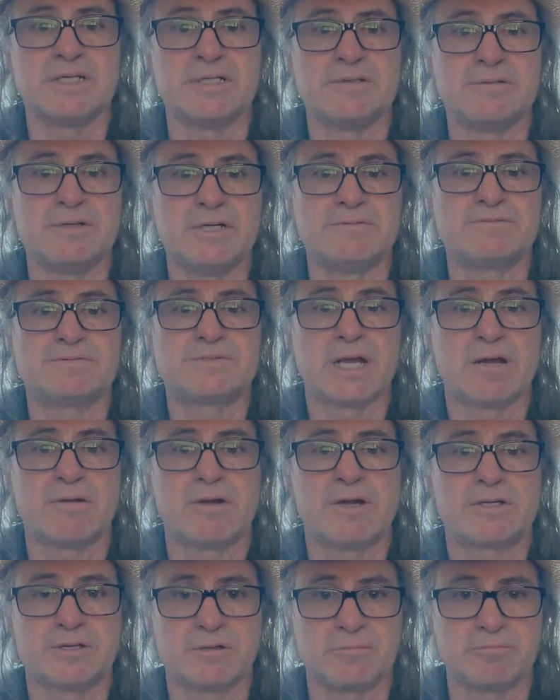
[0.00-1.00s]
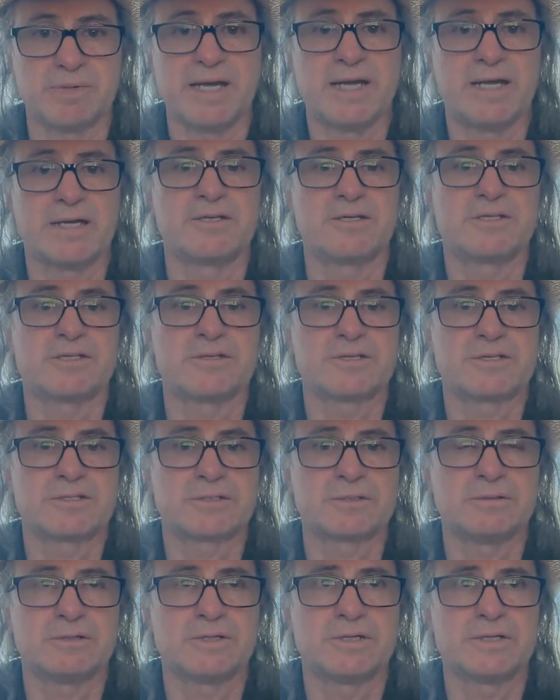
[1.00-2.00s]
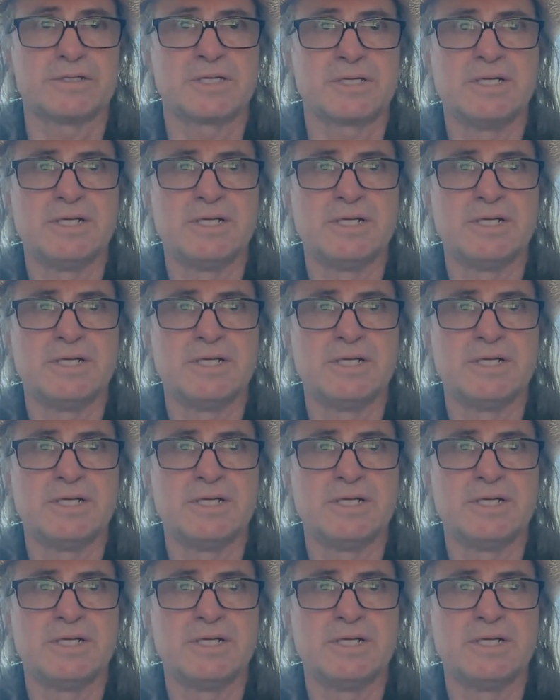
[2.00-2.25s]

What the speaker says: Of character baggage in stories.